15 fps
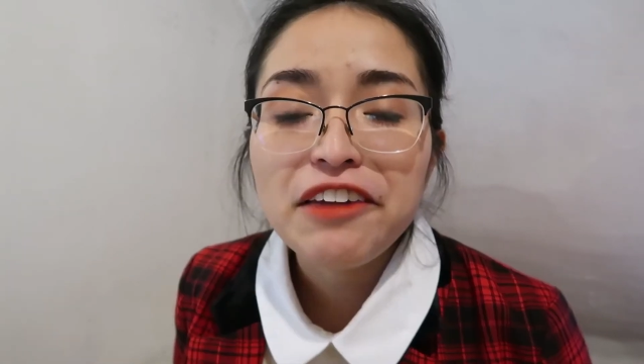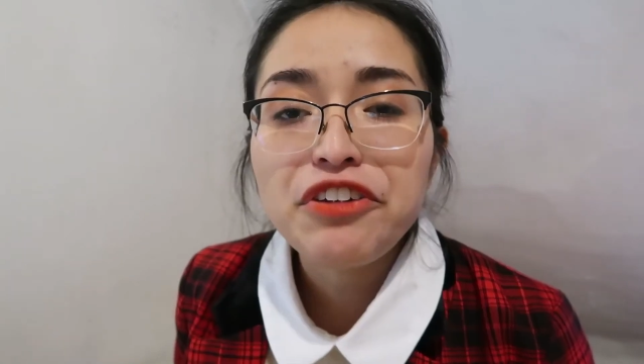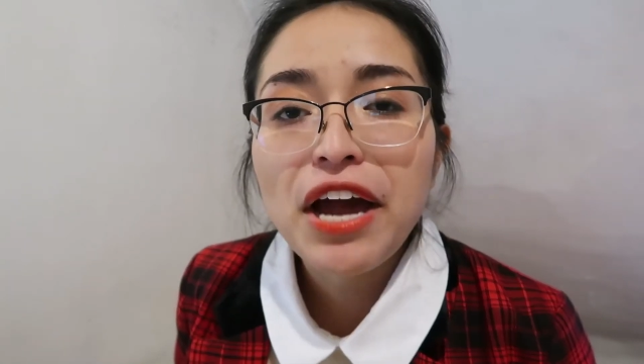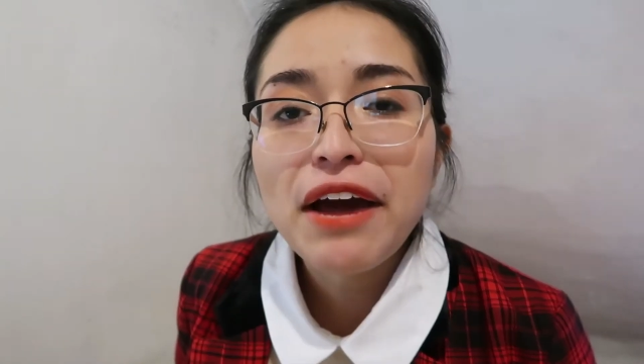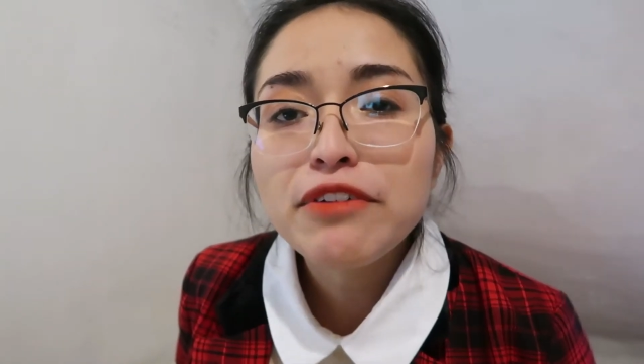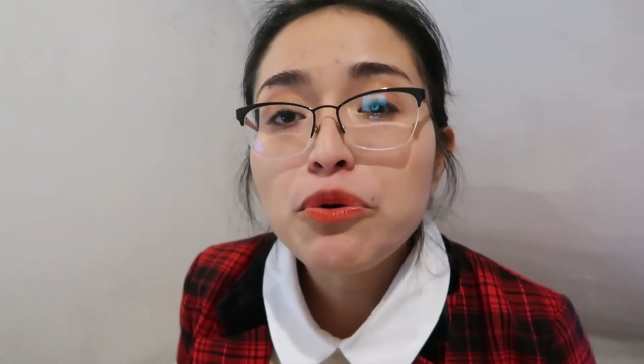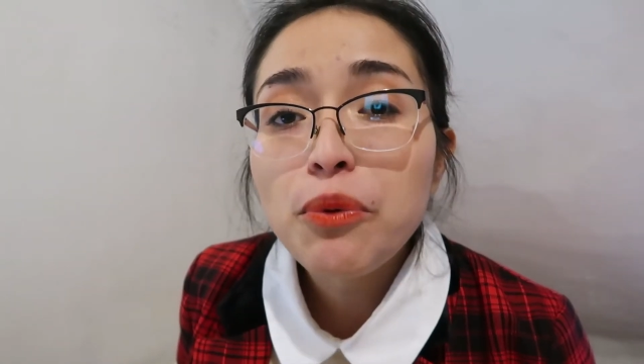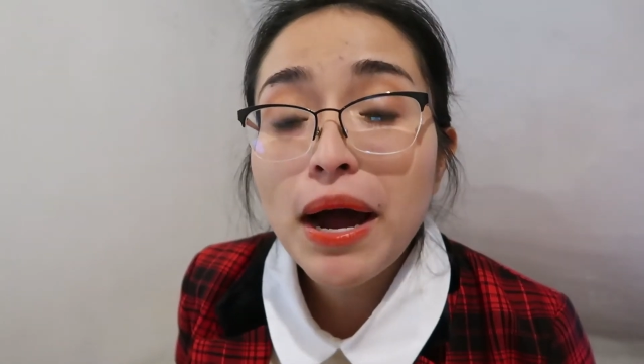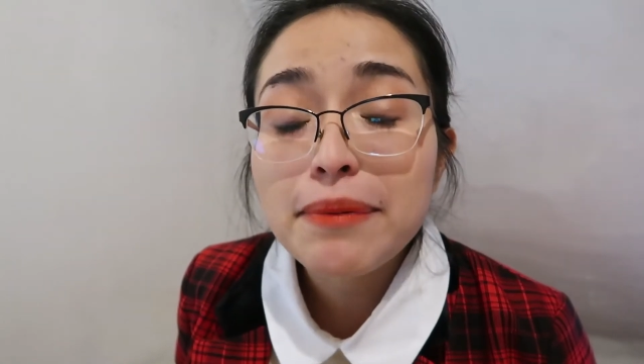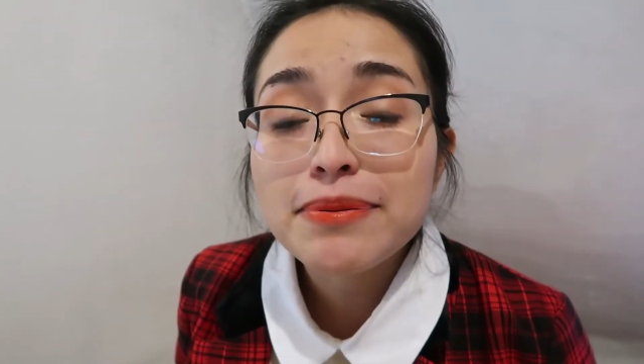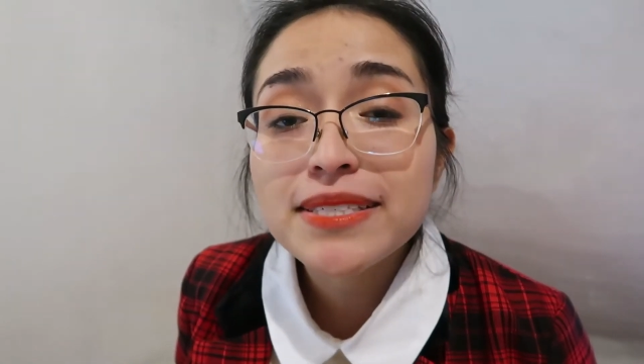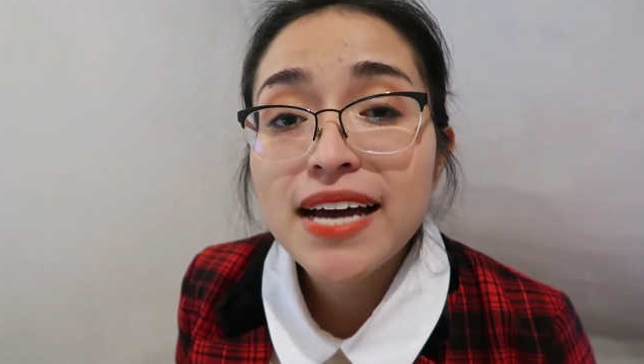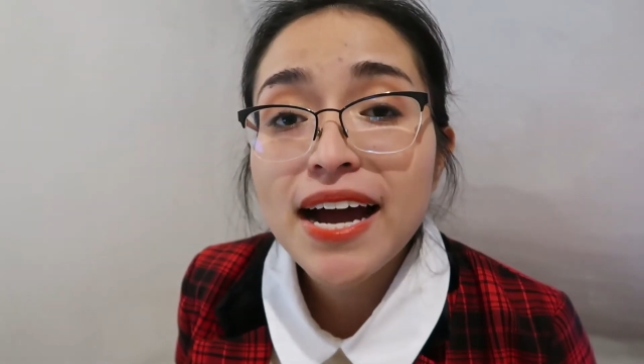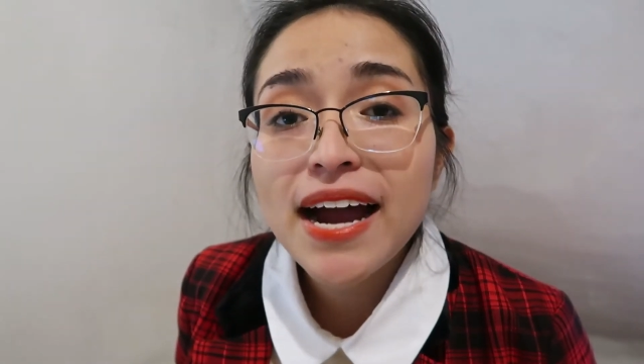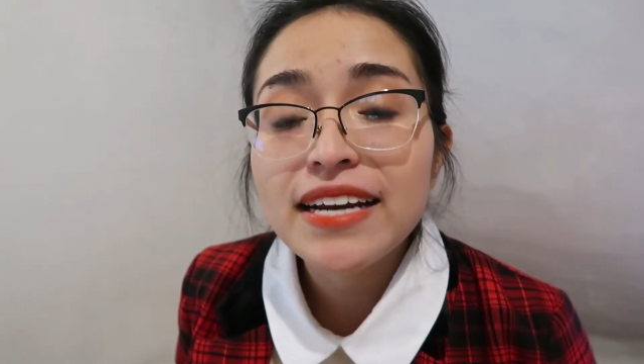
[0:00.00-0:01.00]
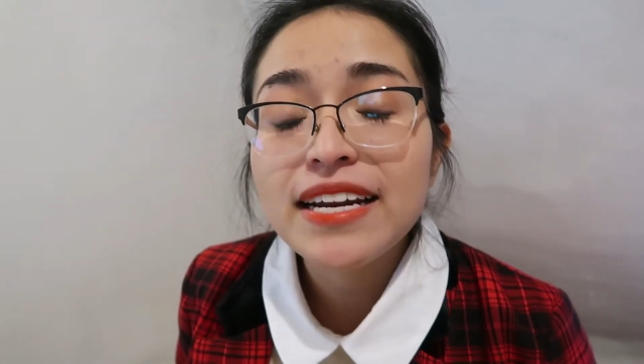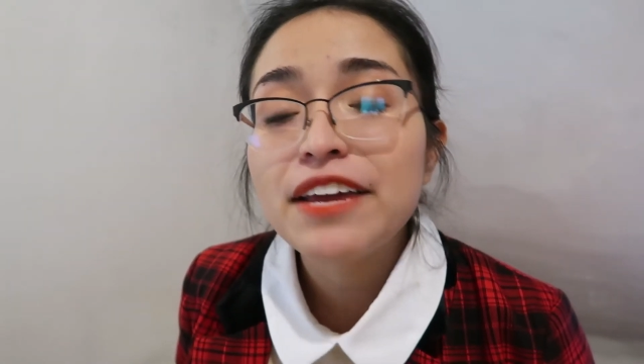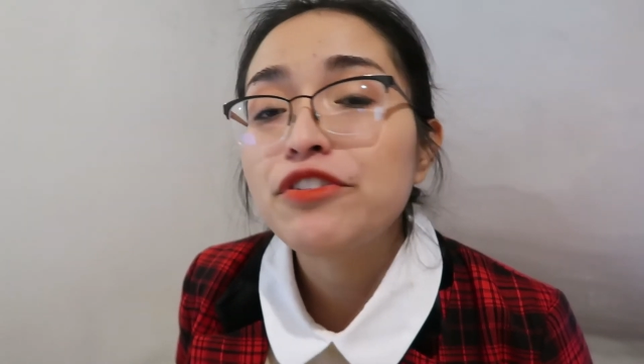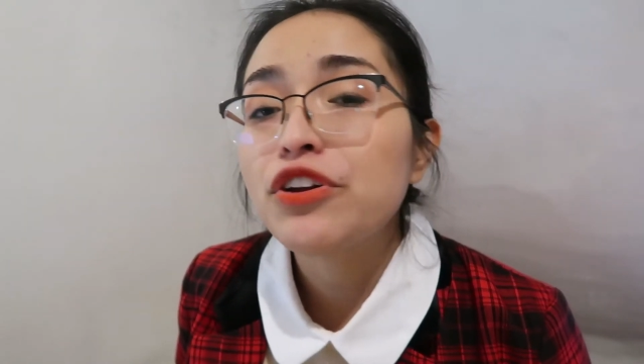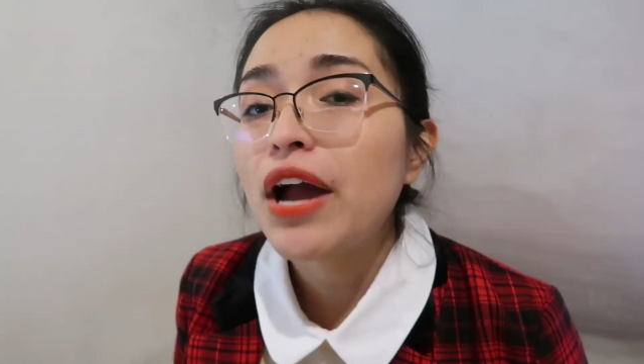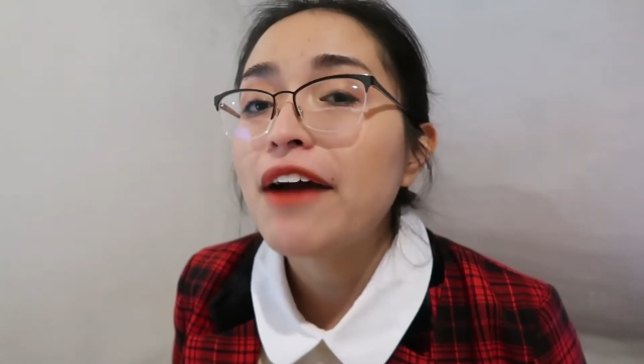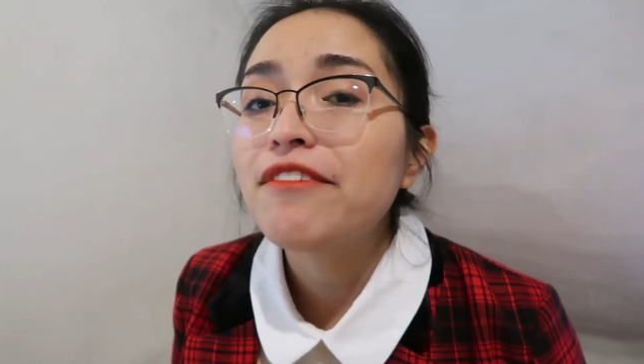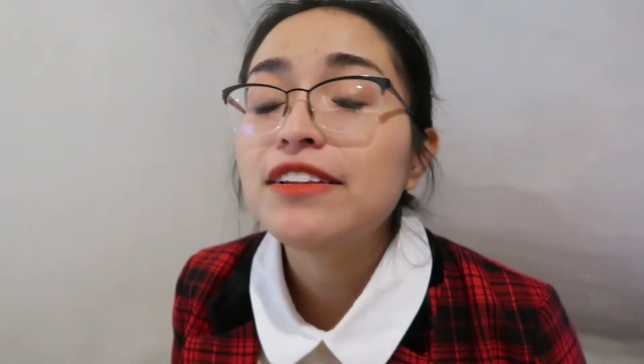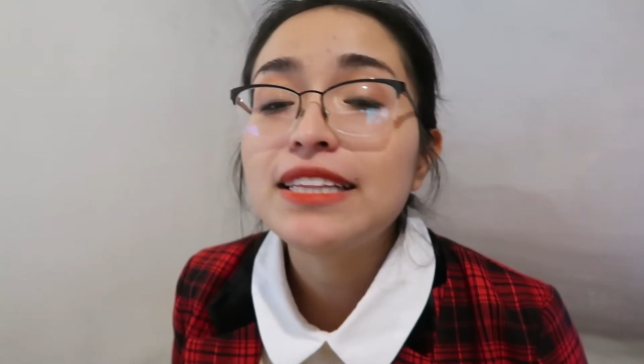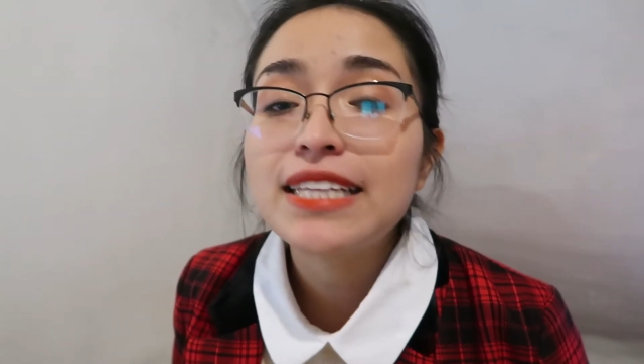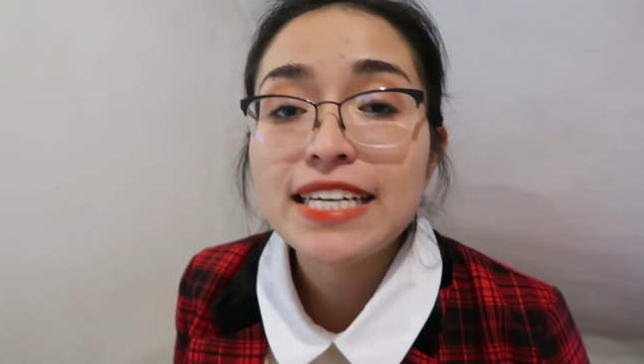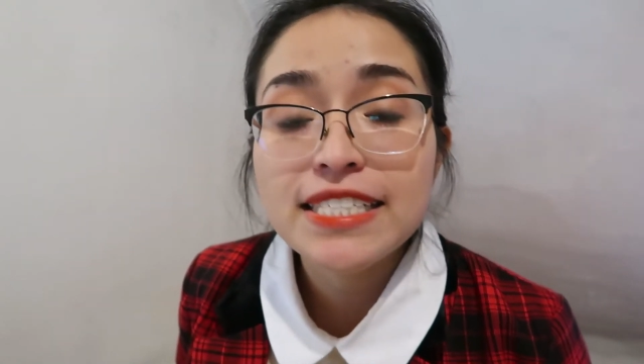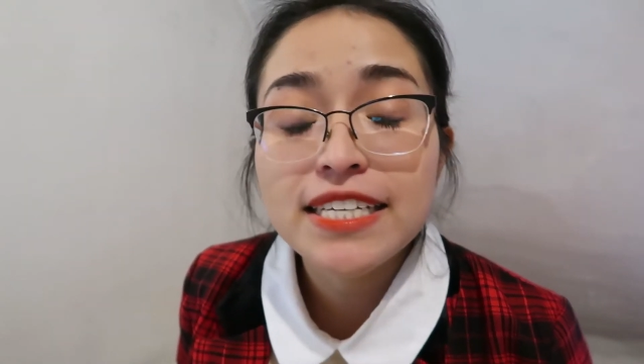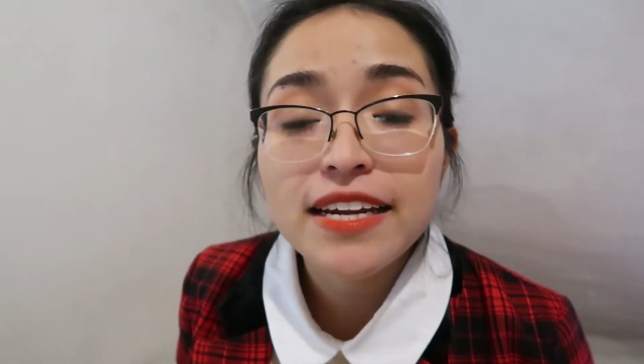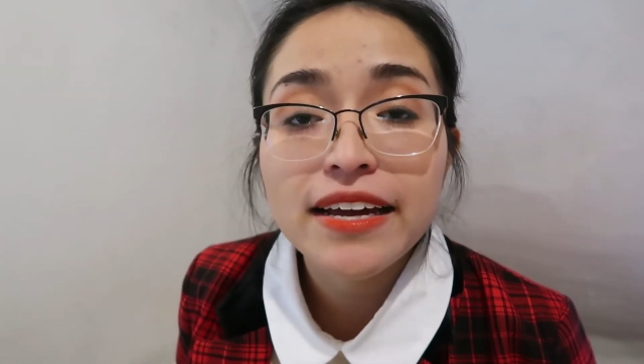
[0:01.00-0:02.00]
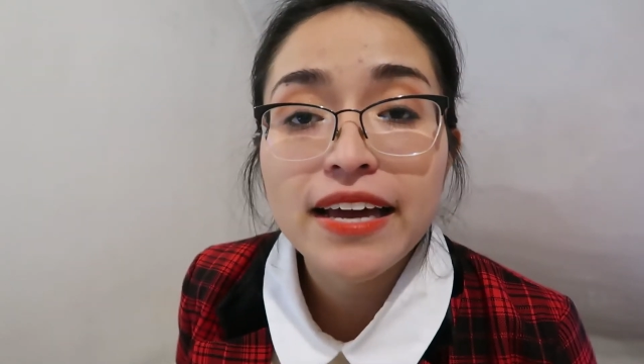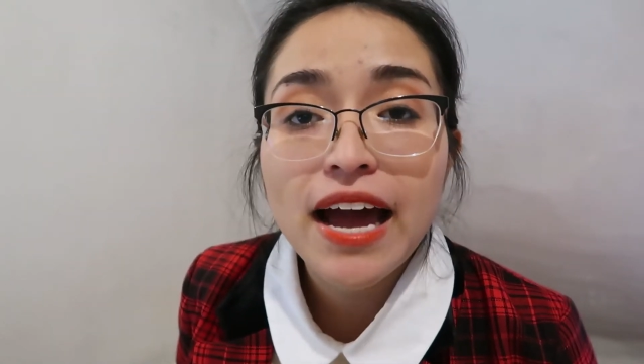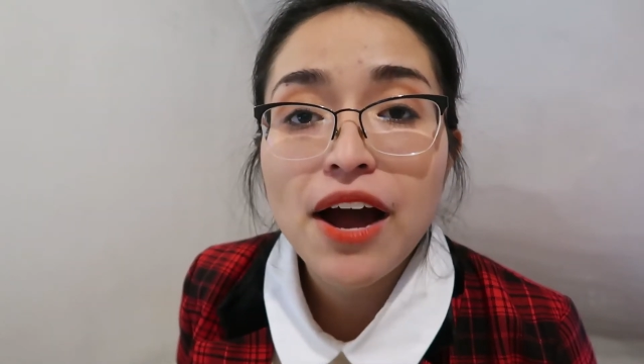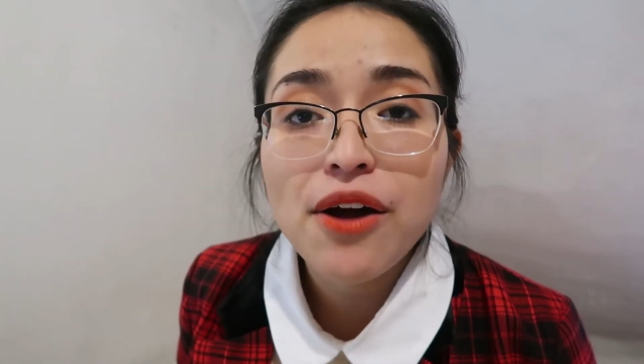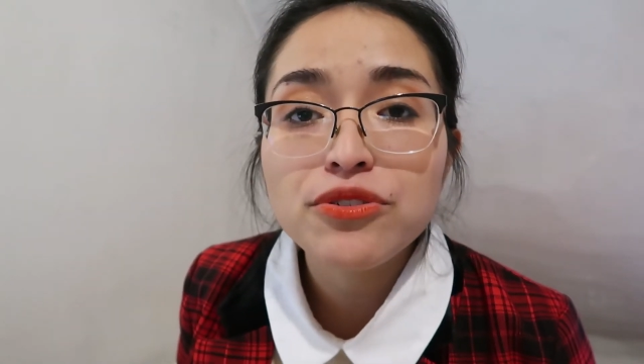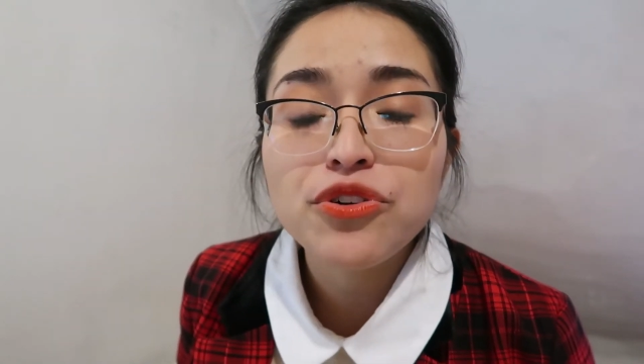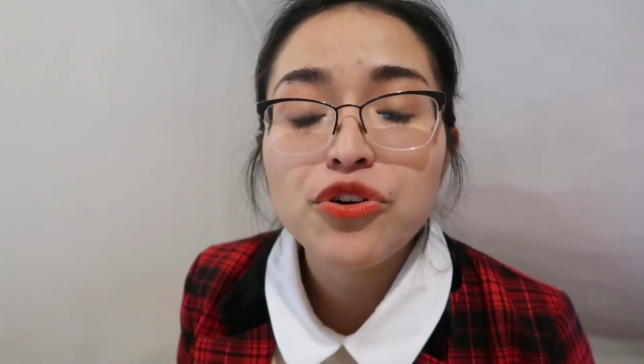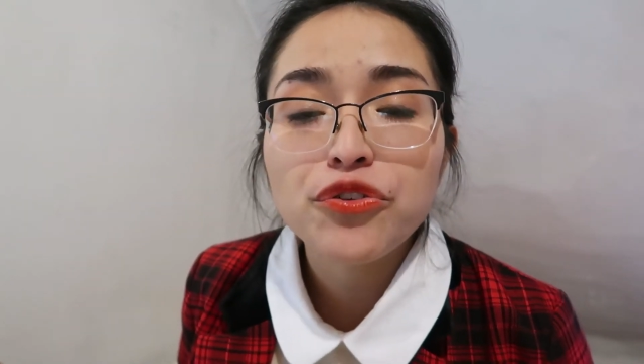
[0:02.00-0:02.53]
If you have a website, if you have a LinkedIn account,